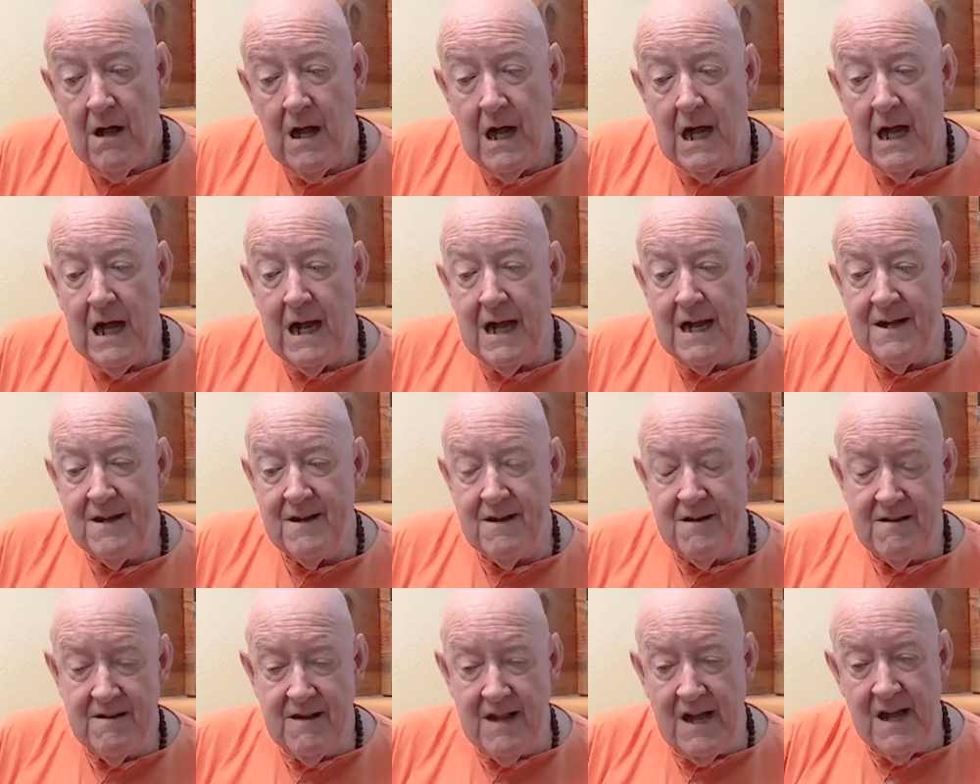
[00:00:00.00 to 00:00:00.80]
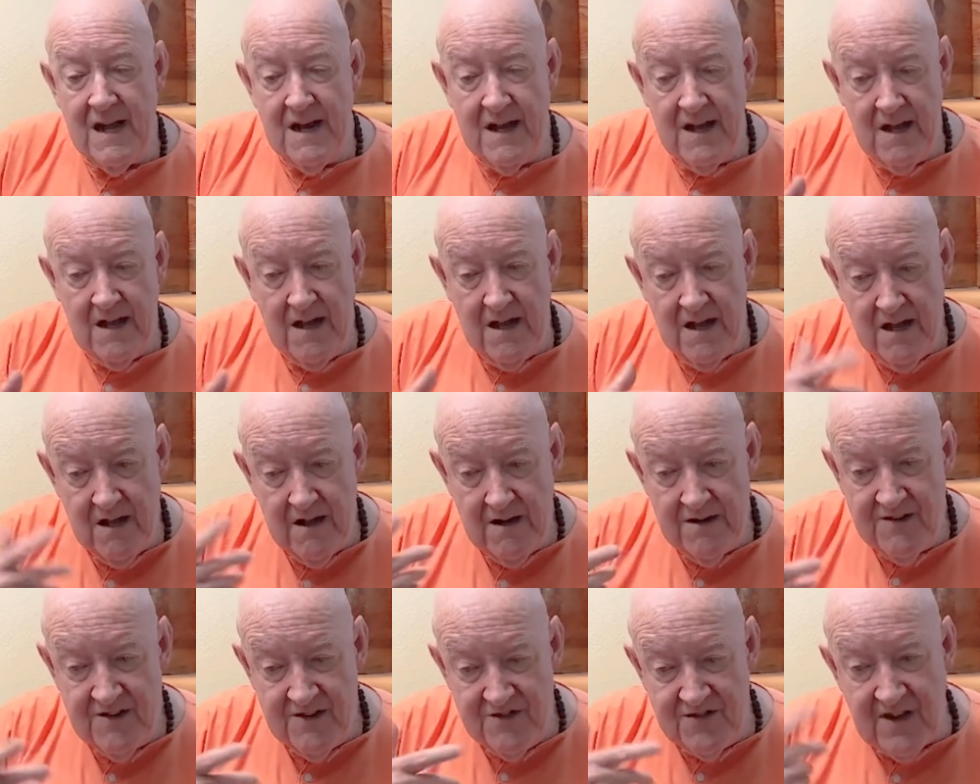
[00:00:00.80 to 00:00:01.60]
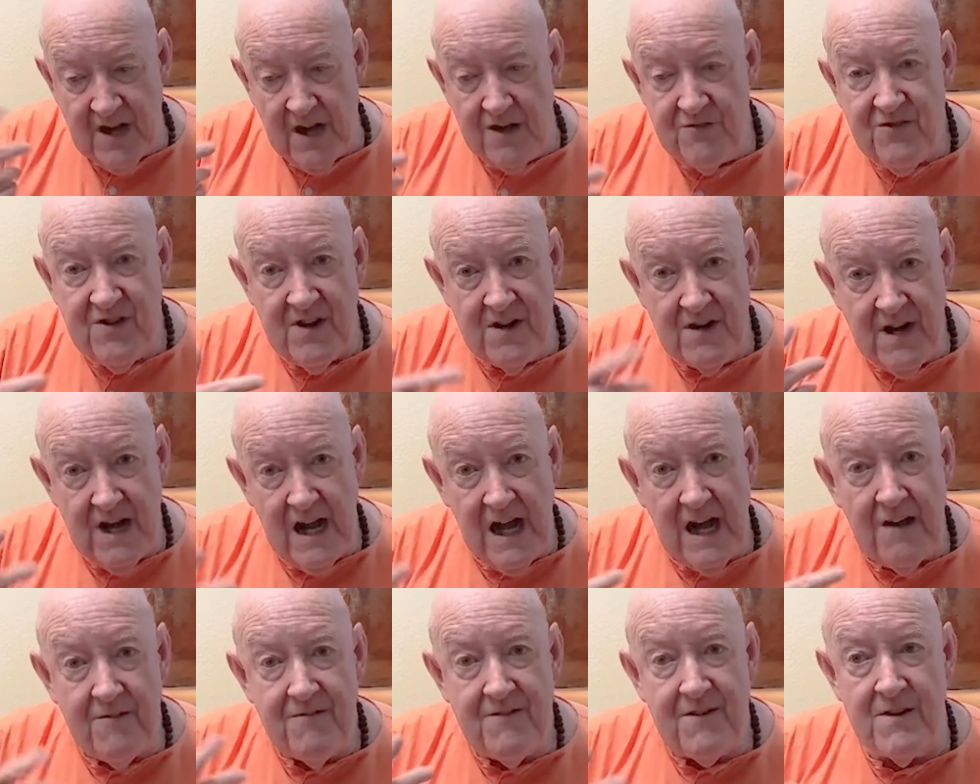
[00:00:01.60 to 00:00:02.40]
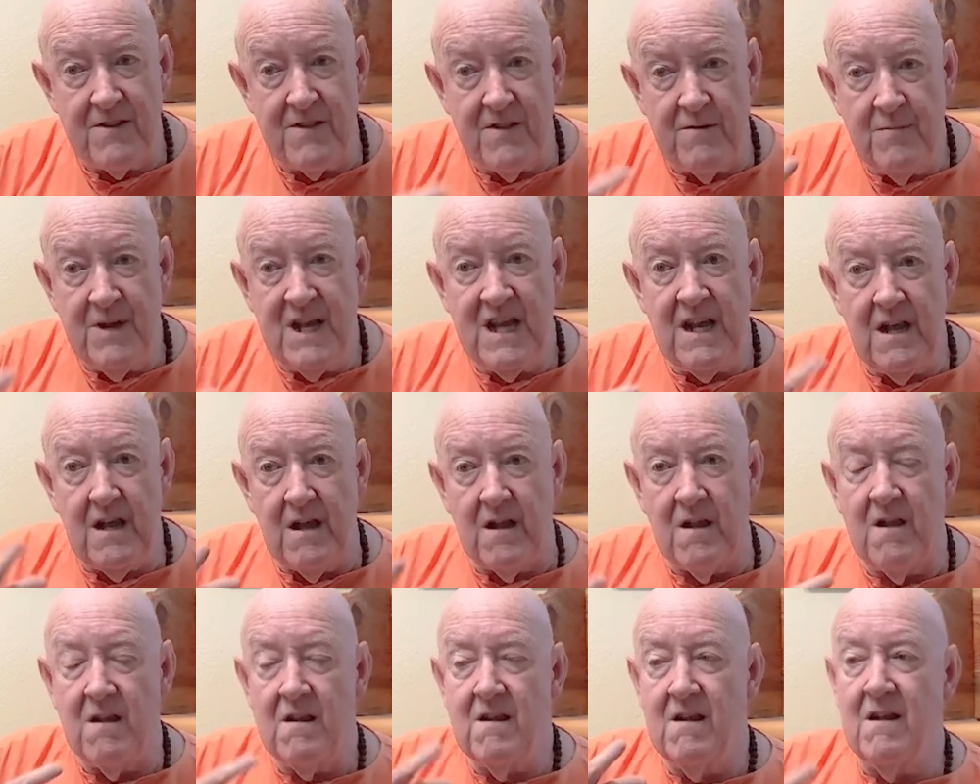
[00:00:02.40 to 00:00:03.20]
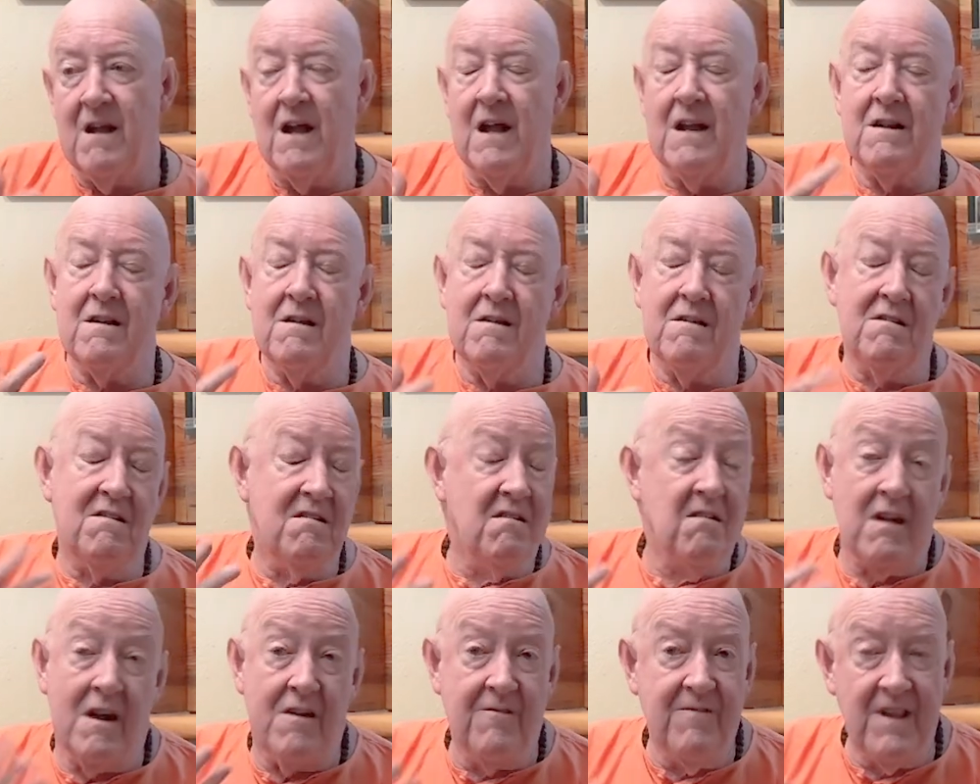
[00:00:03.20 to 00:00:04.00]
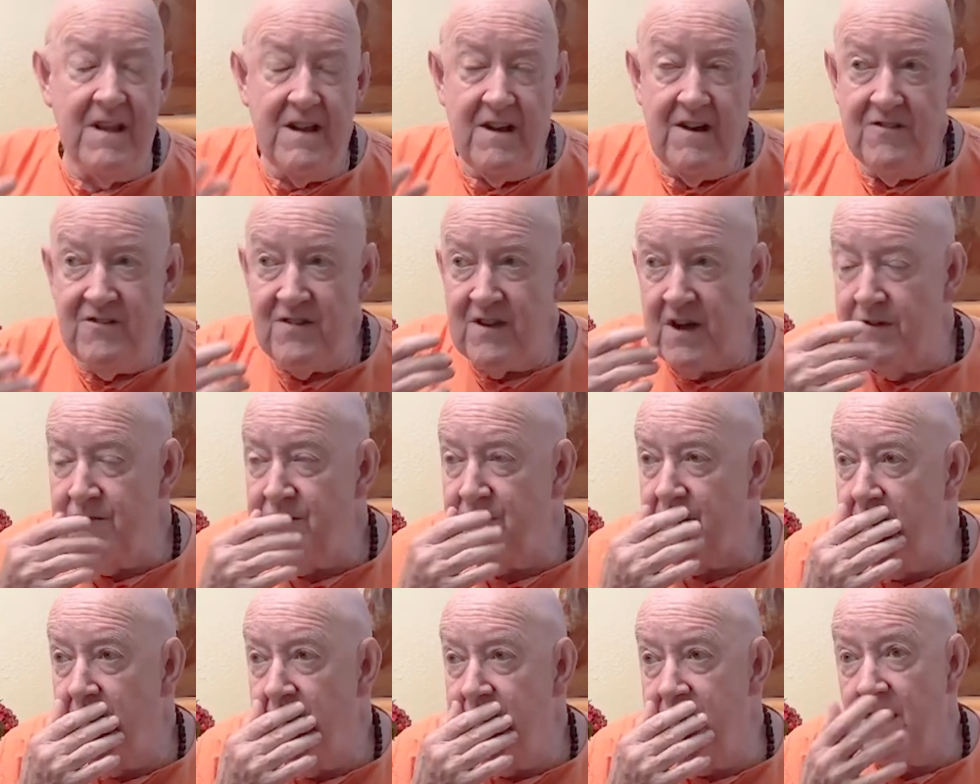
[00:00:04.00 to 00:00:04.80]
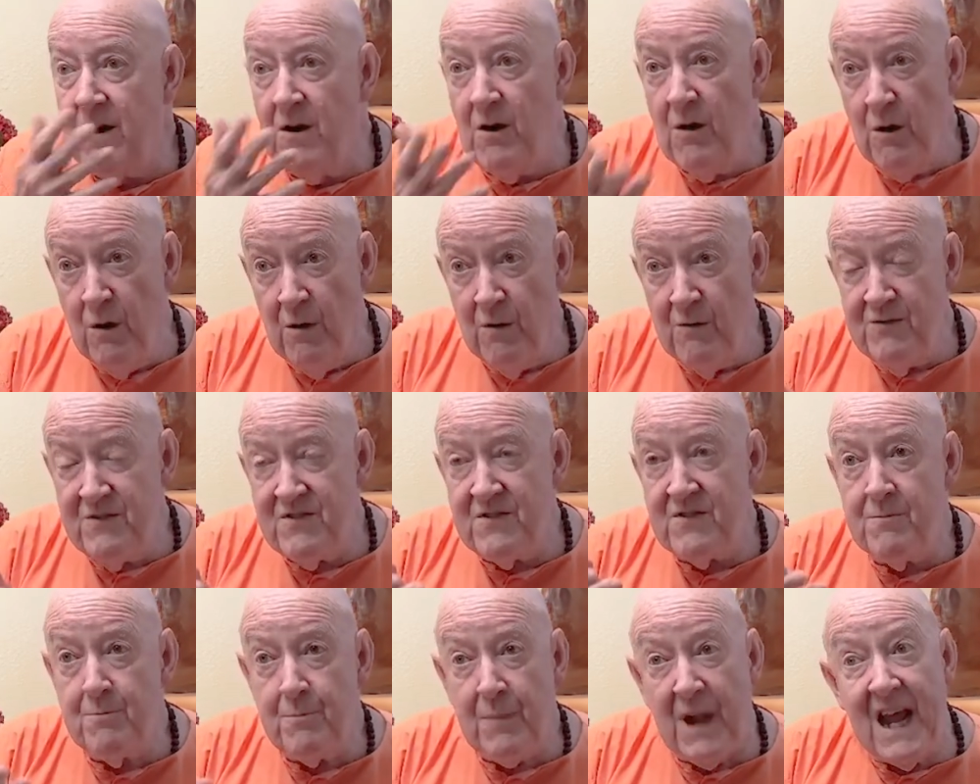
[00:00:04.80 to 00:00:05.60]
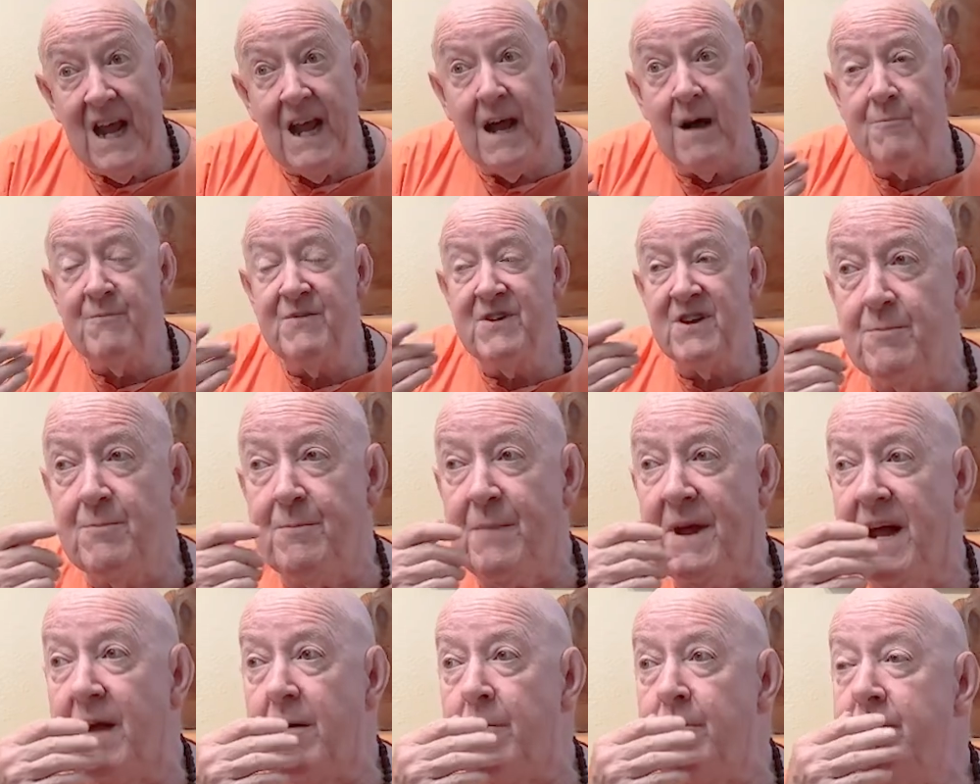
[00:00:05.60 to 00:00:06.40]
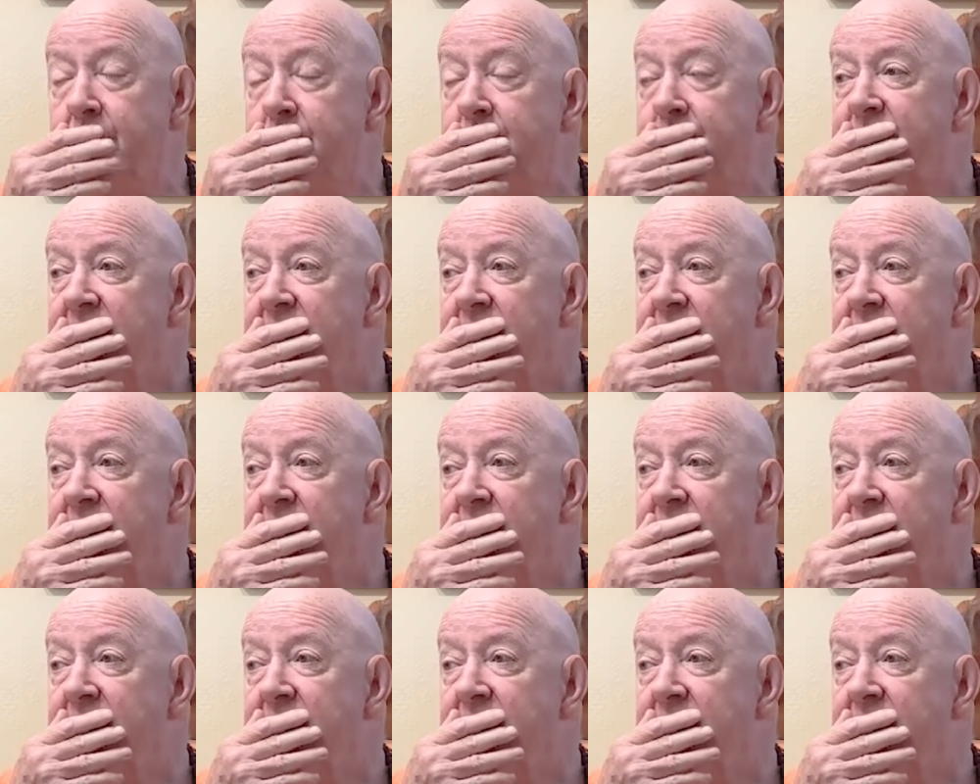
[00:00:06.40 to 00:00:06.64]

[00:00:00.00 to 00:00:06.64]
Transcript: and then a discussion after the meal. A lovely discussion. And the host, Pam, Pam,